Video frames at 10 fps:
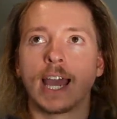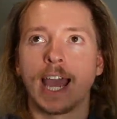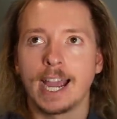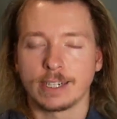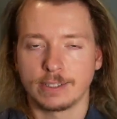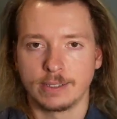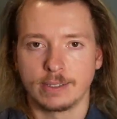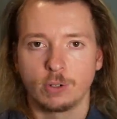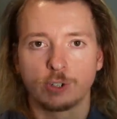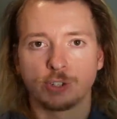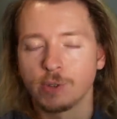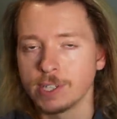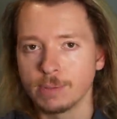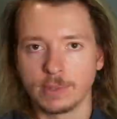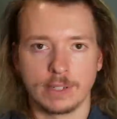act or
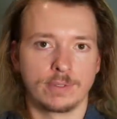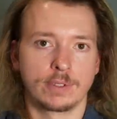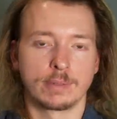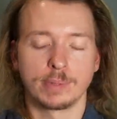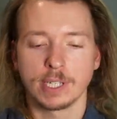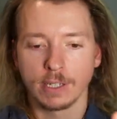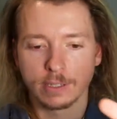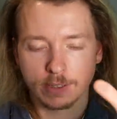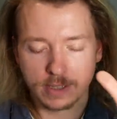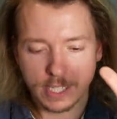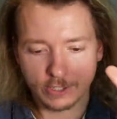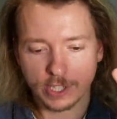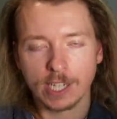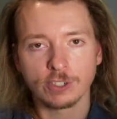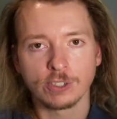treat them differently because the
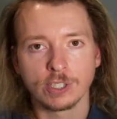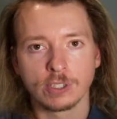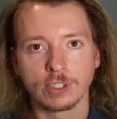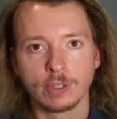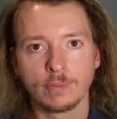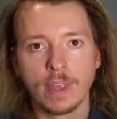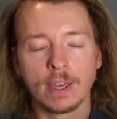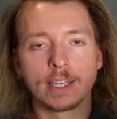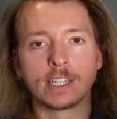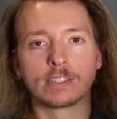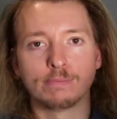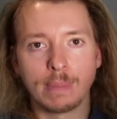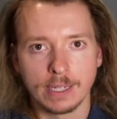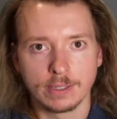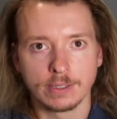education system is
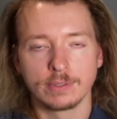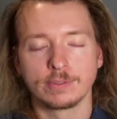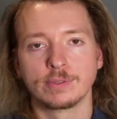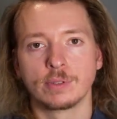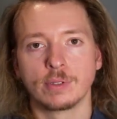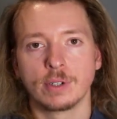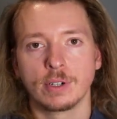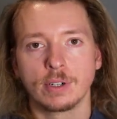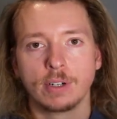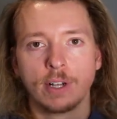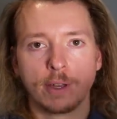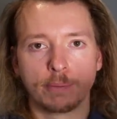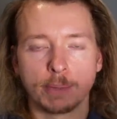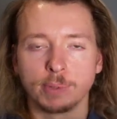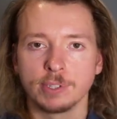meant for
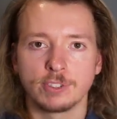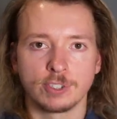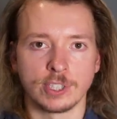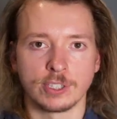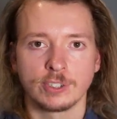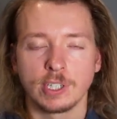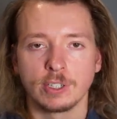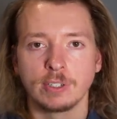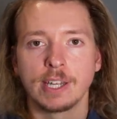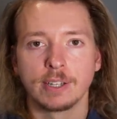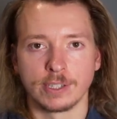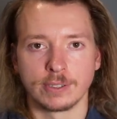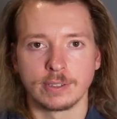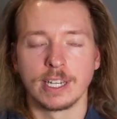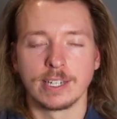people to just sit still and
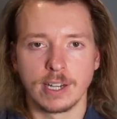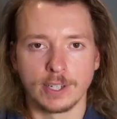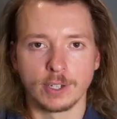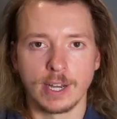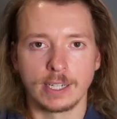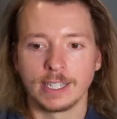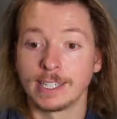listen and nod their head.